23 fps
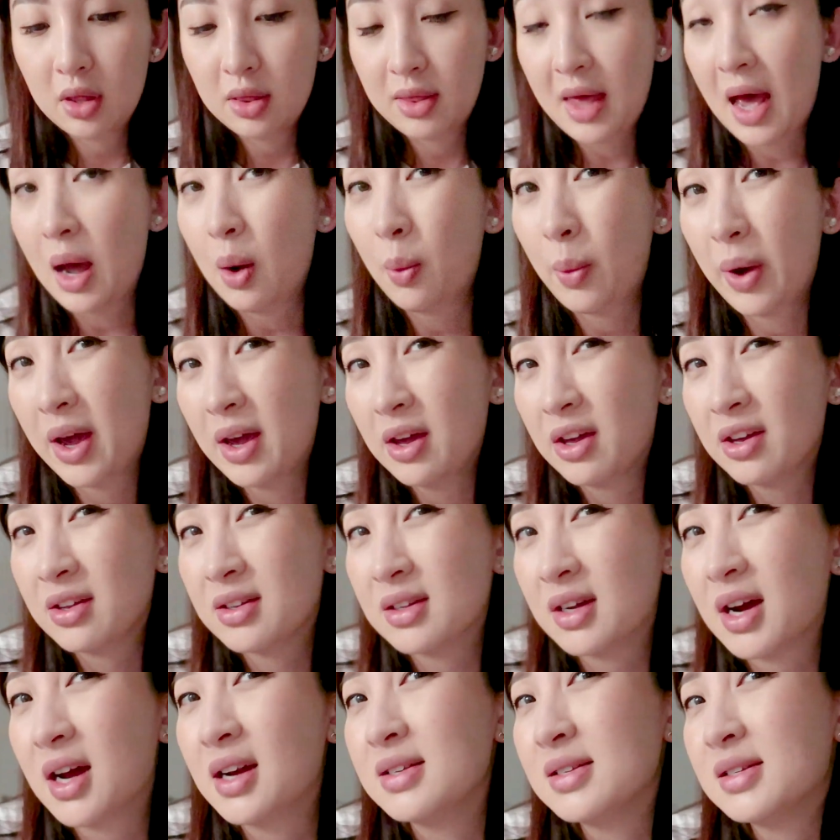that way you can
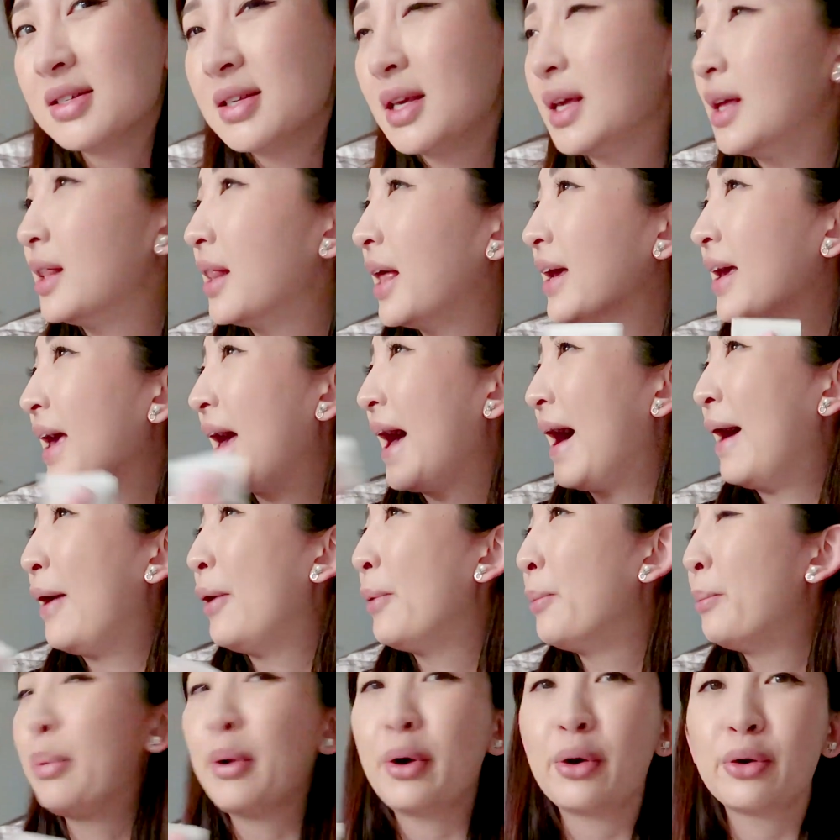kind of see like how
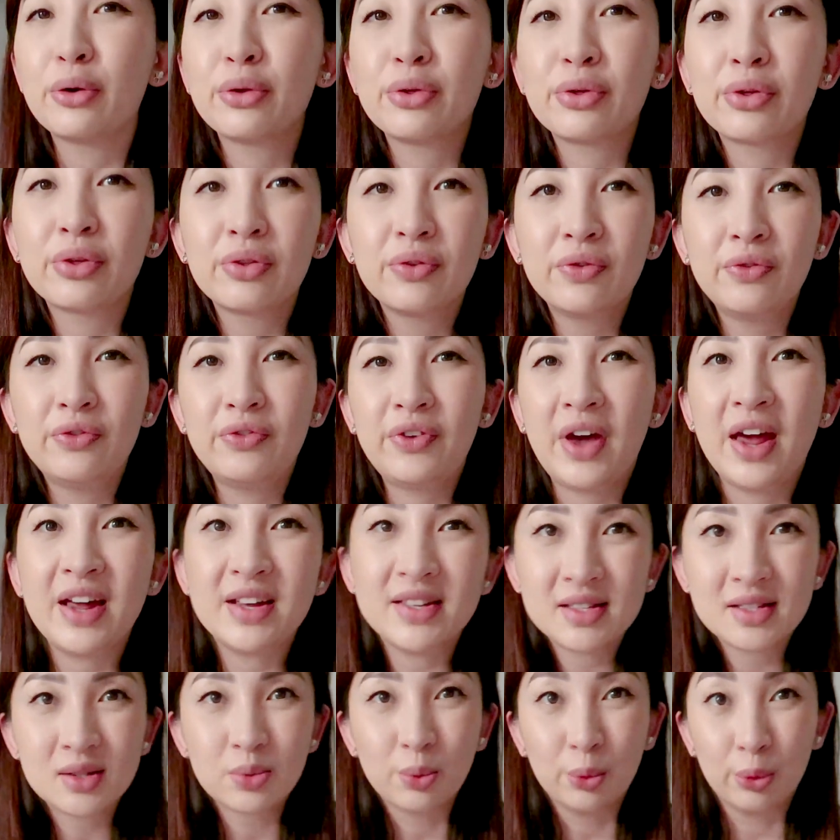both
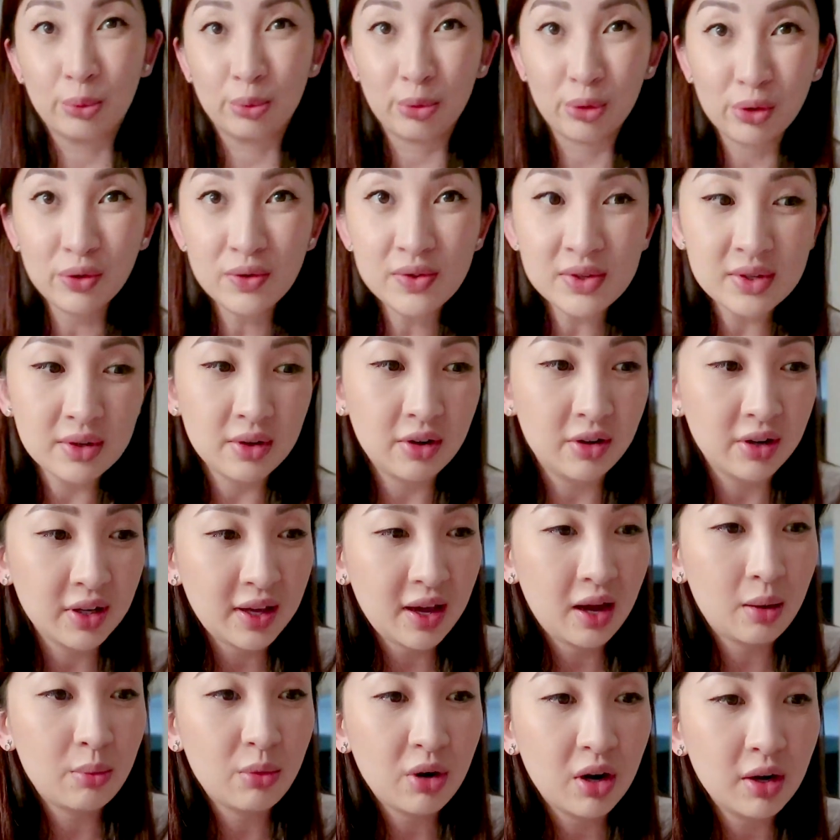face removes on
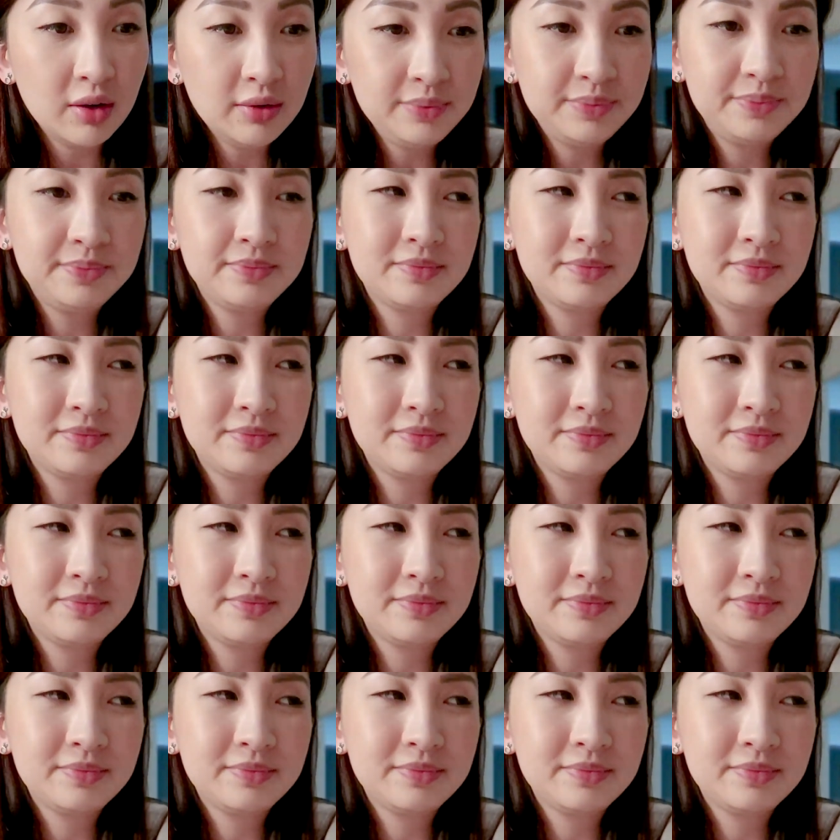camera.